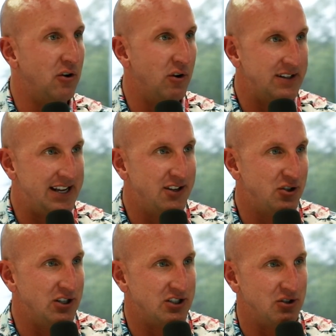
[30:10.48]
your
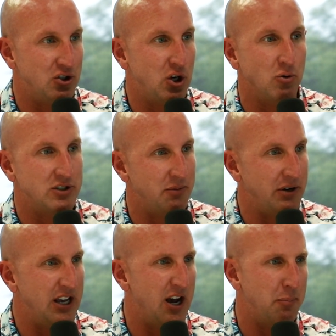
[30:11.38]
intention is to show
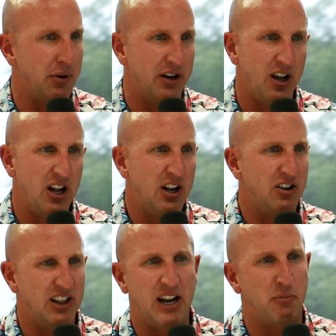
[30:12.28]
somebody up and
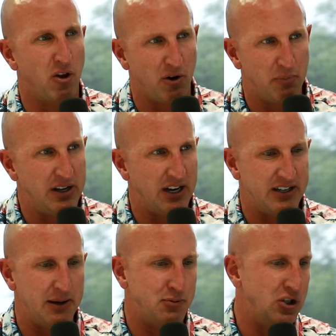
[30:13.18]
let them know they're being a
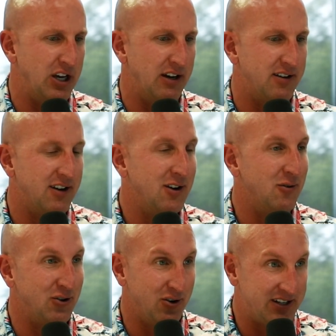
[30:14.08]
dipshit,
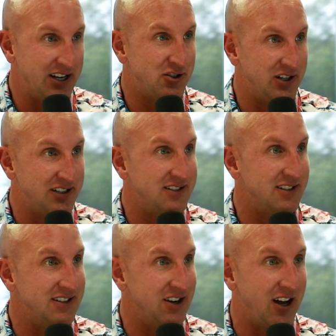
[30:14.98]
your intention is
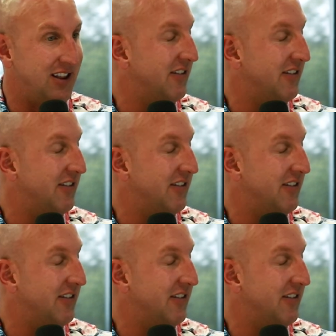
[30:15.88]
not